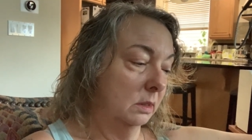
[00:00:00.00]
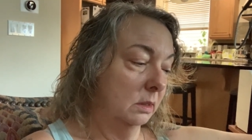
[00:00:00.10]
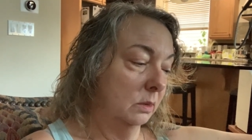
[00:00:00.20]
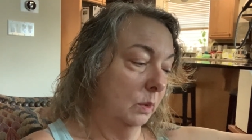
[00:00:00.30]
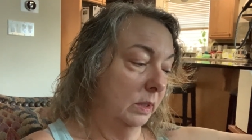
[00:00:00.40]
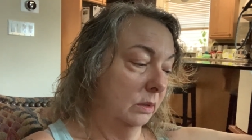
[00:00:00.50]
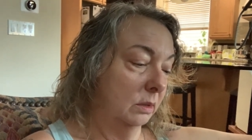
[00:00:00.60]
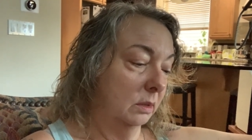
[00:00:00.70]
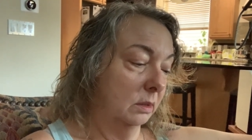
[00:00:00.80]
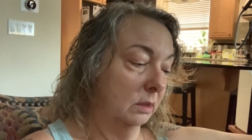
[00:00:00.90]

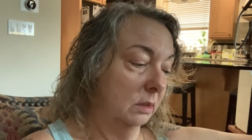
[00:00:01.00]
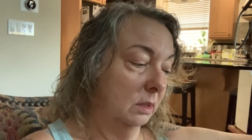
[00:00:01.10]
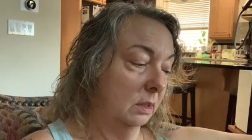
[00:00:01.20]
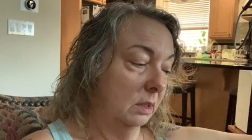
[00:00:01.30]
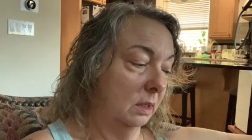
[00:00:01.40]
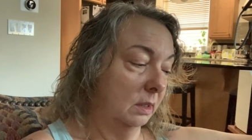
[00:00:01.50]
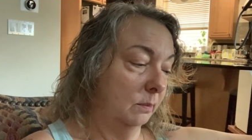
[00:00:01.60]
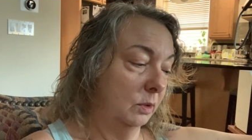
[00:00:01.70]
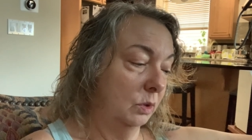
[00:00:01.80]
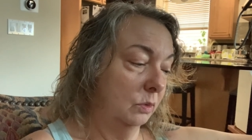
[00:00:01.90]
whether
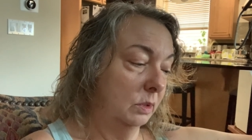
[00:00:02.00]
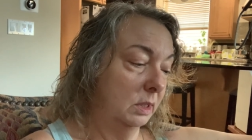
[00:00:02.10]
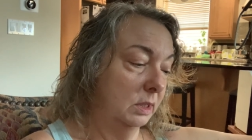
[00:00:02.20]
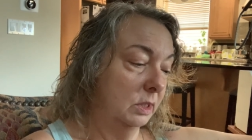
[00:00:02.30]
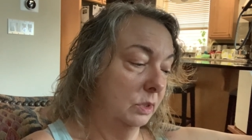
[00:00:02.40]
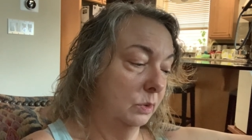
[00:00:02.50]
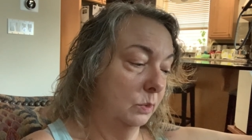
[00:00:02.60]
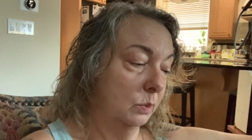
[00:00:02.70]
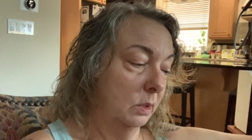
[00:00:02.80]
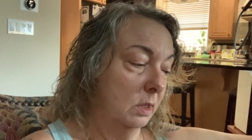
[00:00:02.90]
um, you need to
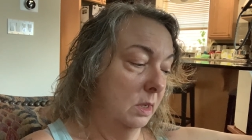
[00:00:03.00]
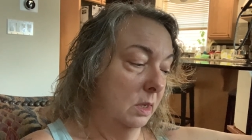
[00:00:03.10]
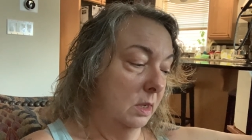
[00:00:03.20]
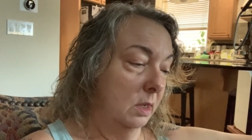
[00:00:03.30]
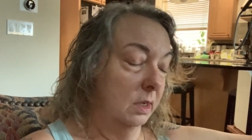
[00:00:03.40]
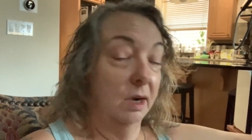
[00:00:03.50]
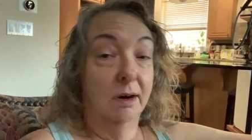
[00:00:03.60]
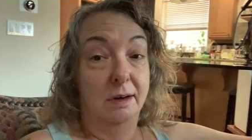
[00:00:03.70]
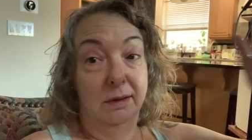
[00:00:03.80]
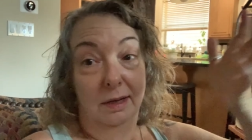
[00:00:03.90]
do
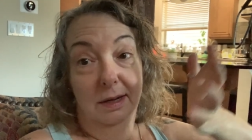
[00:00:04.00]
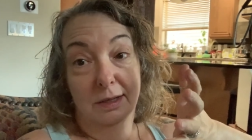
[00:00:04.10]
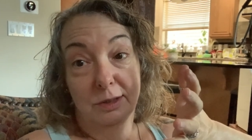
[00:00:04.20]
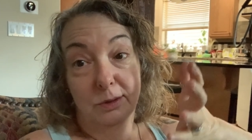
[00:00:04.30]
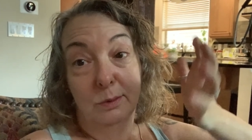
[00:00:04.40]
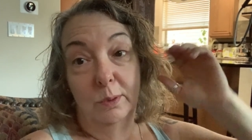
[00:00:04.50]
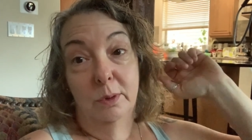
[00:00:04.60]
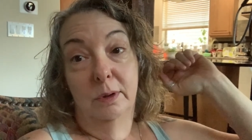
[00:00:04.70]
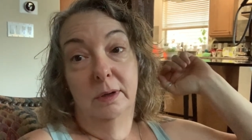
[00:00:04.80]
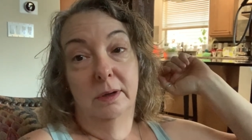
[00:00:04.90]
art like I do,
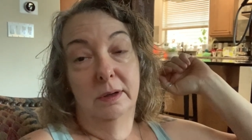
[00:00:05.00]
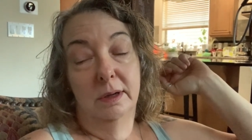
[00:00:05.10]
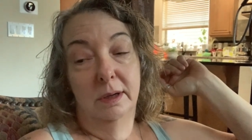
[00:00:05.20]
or